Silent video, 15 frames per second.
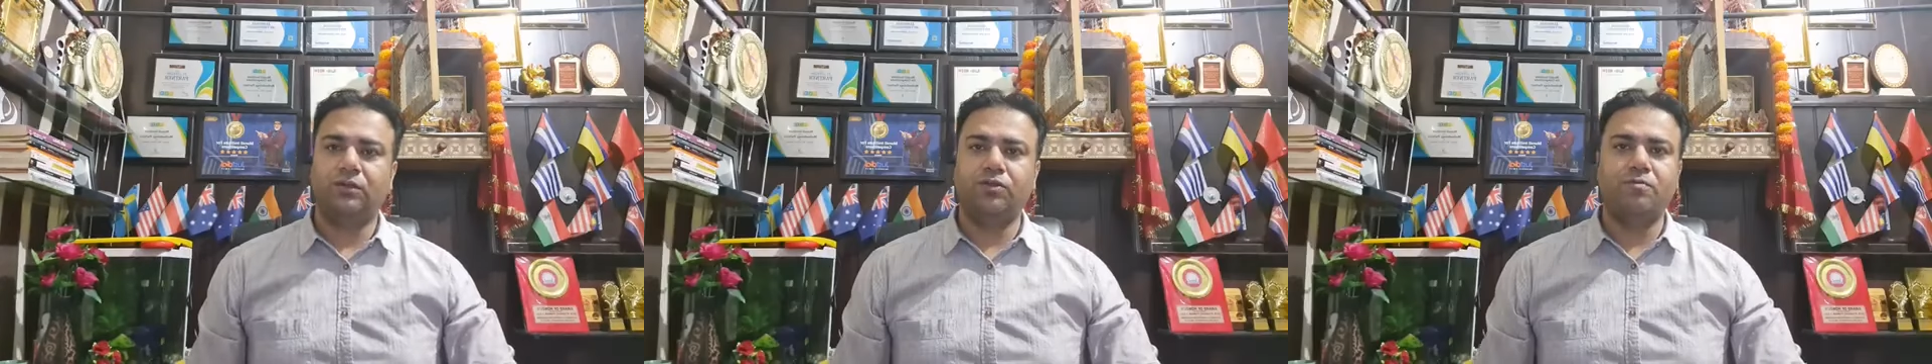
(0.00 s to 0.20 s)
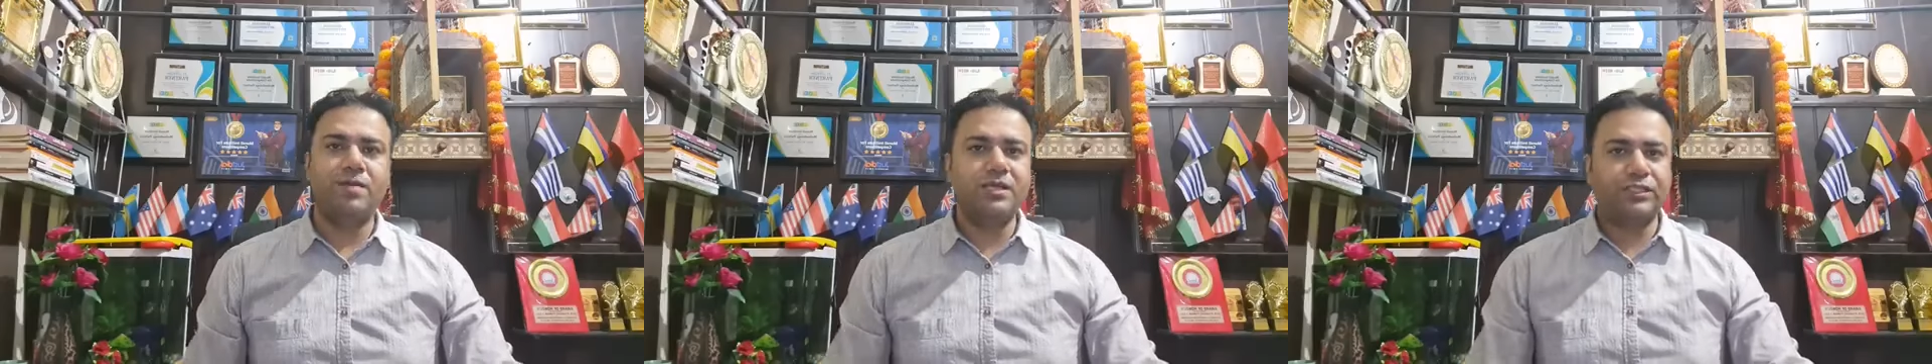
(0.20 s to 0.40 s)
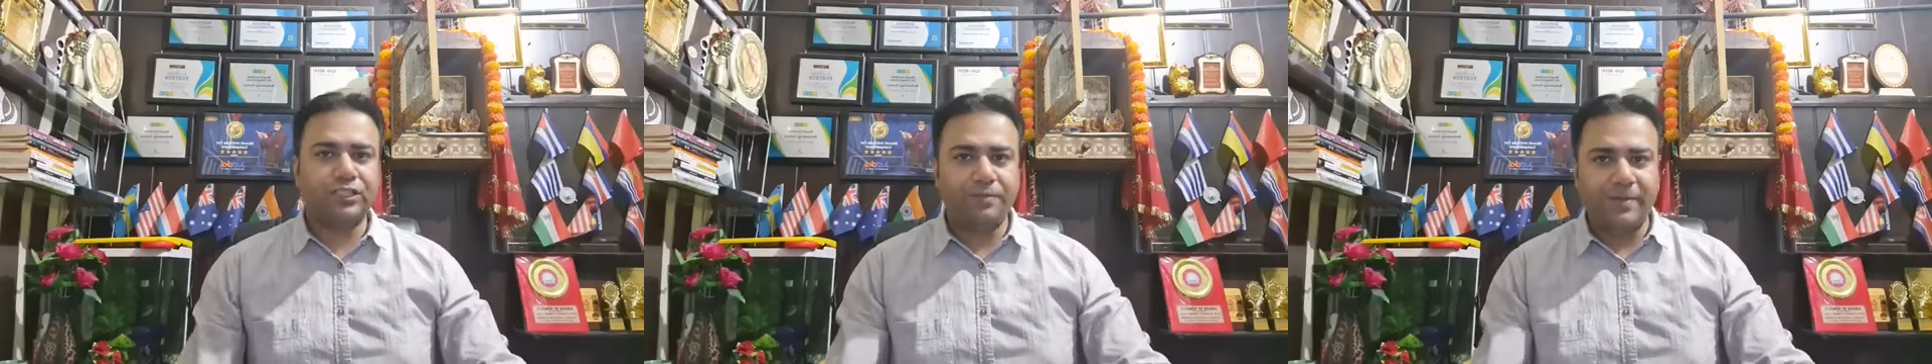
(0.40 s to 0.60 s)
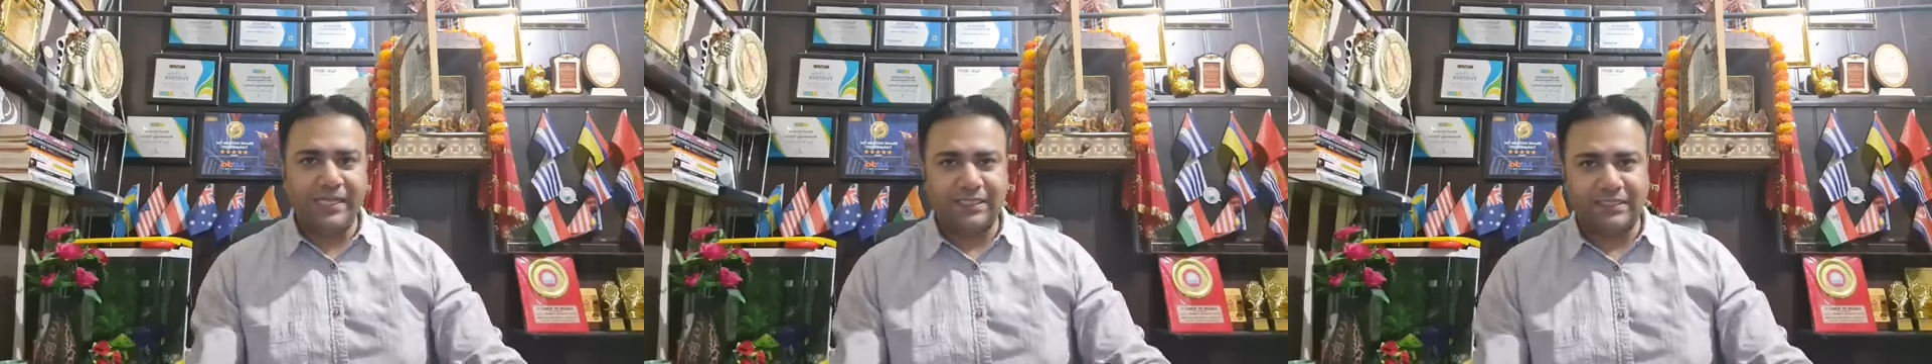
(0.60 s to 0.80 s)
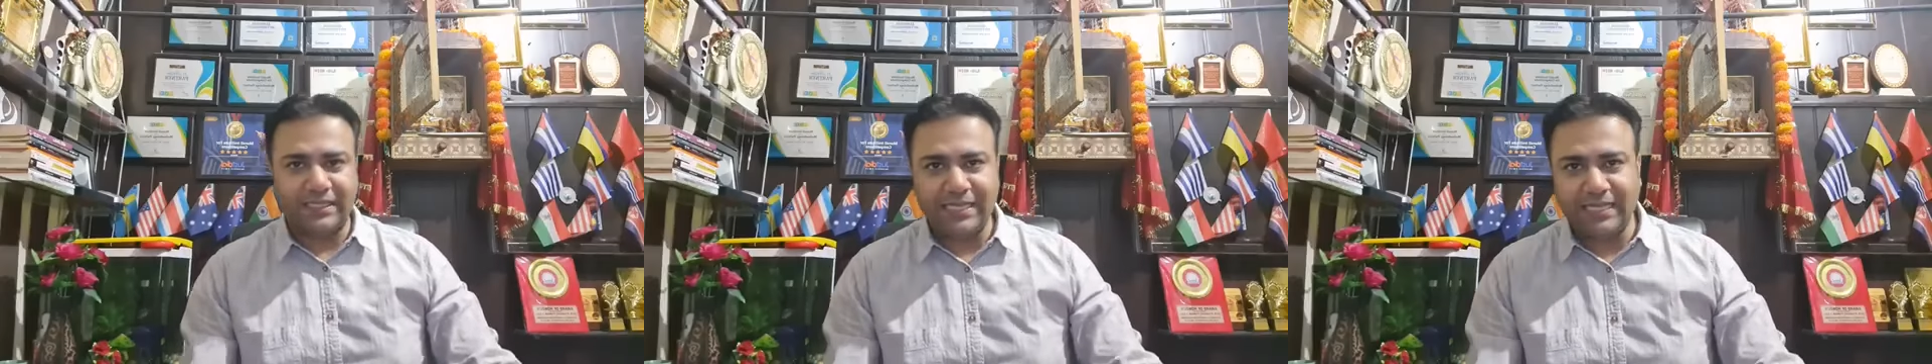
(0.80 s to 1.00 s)
you must
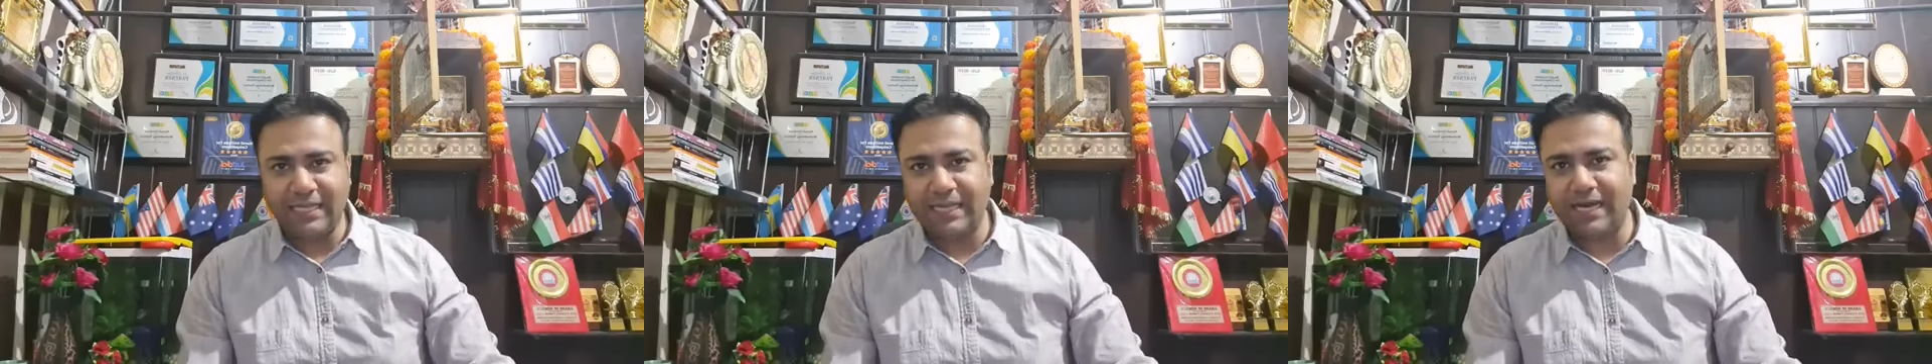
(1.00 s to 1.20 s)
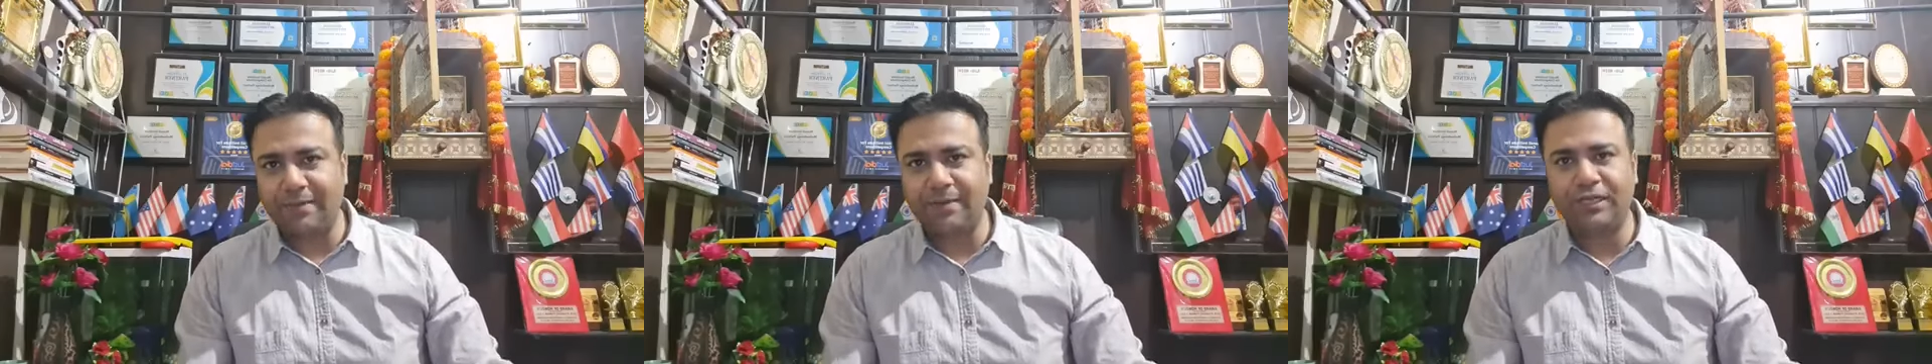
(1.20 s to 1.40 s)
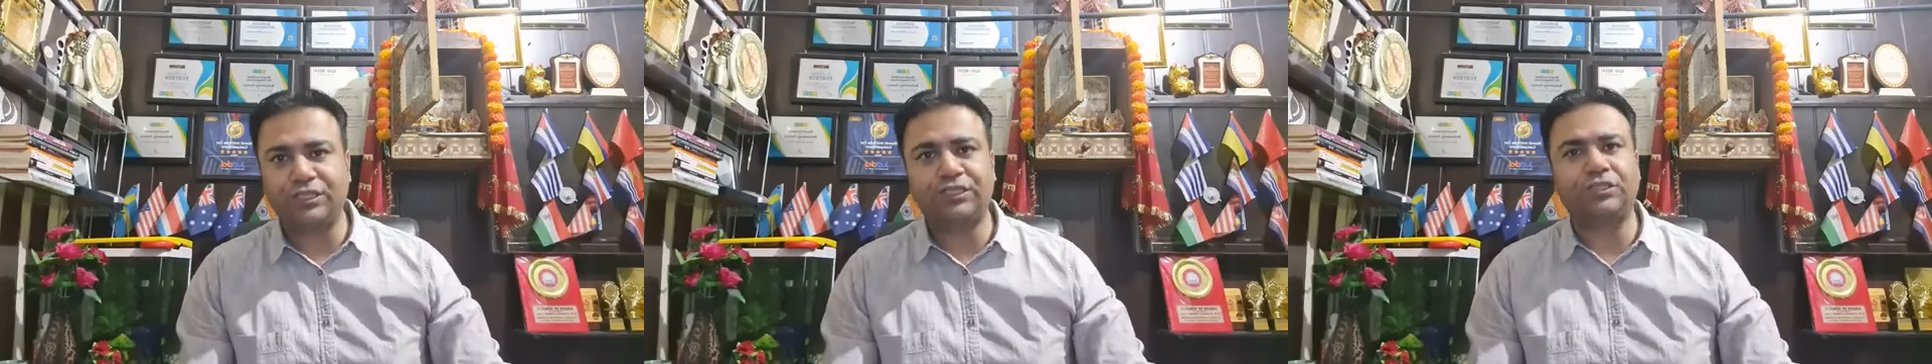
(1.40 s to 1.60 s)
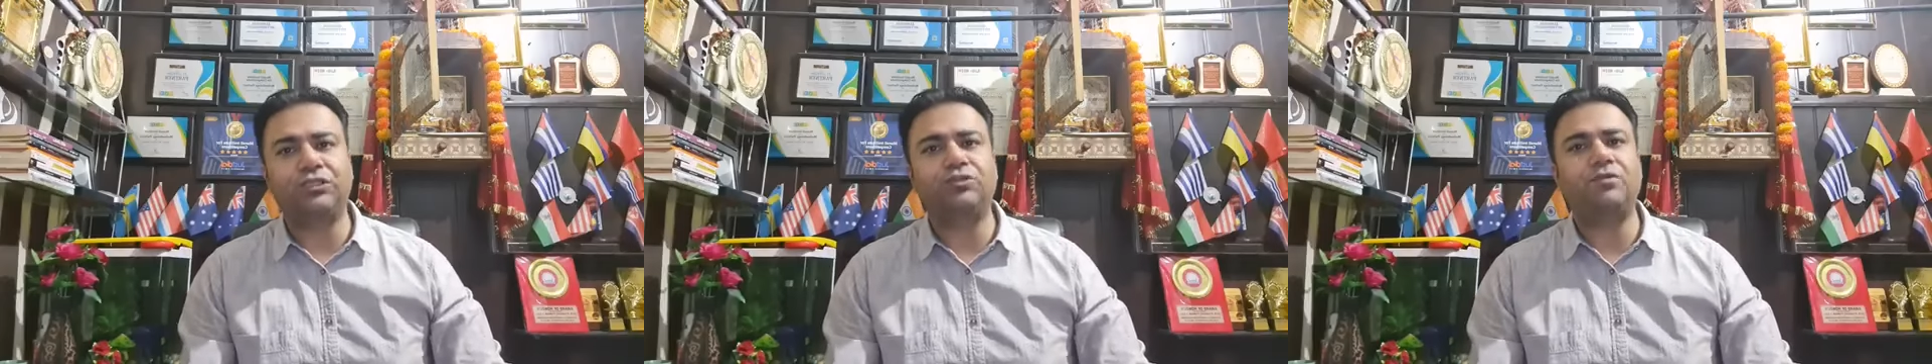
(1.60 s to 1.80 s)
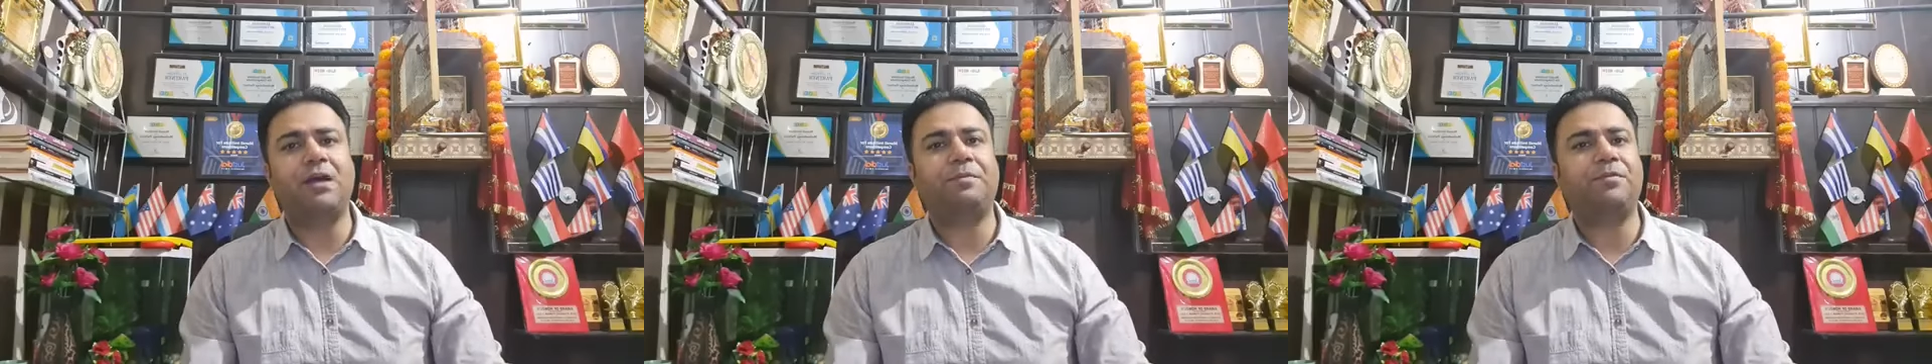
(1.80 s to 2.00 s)
be seeking
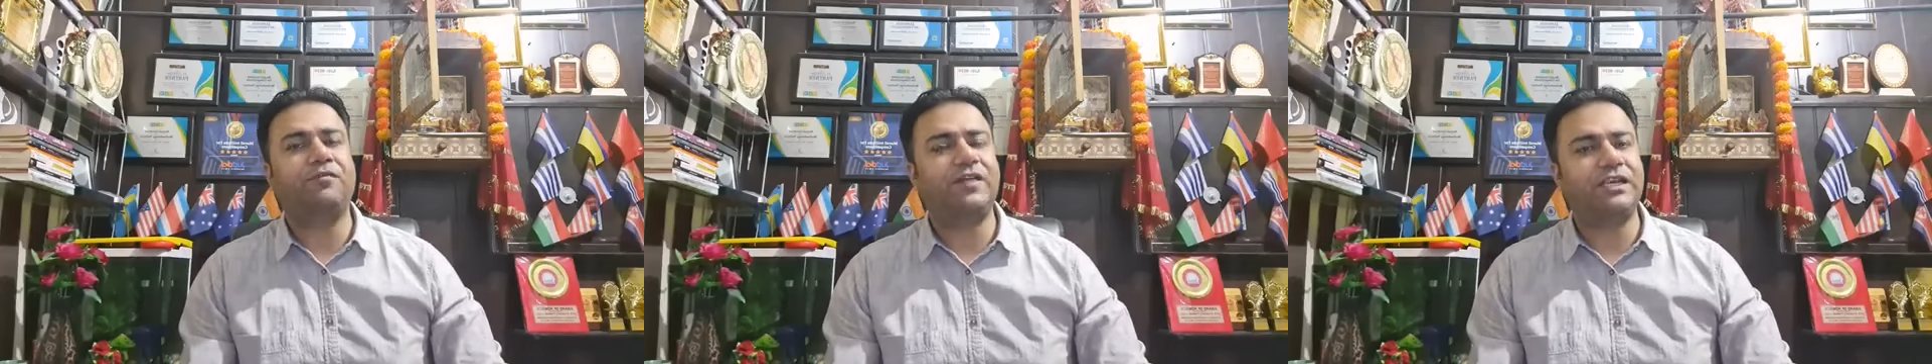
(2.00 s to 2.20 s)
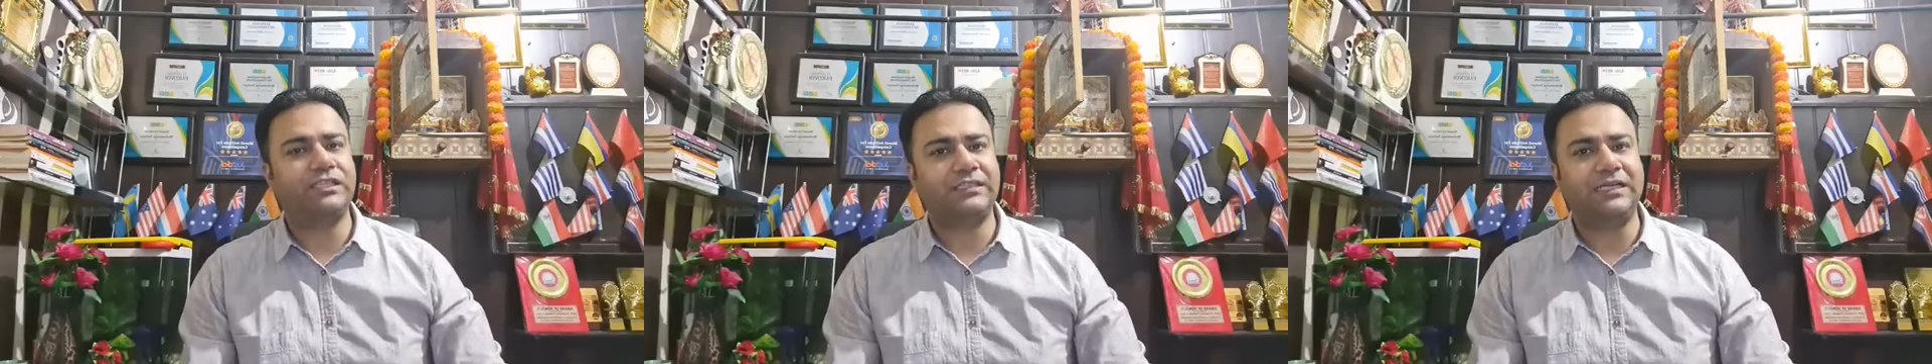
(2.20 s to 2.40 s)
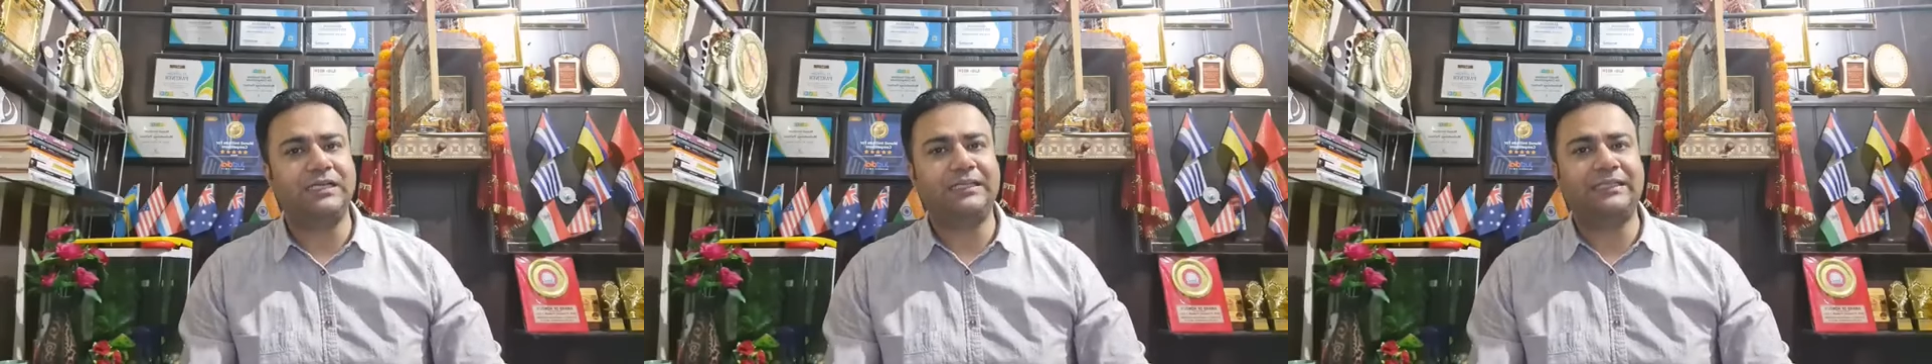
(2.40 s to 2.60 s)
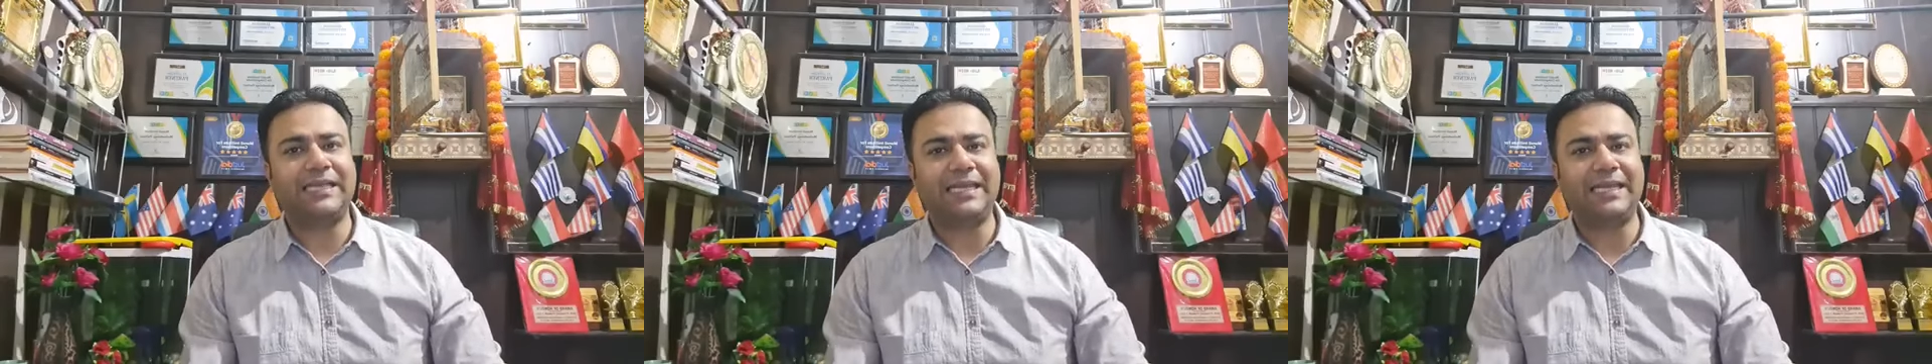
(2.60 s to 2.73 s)
admission to a professional,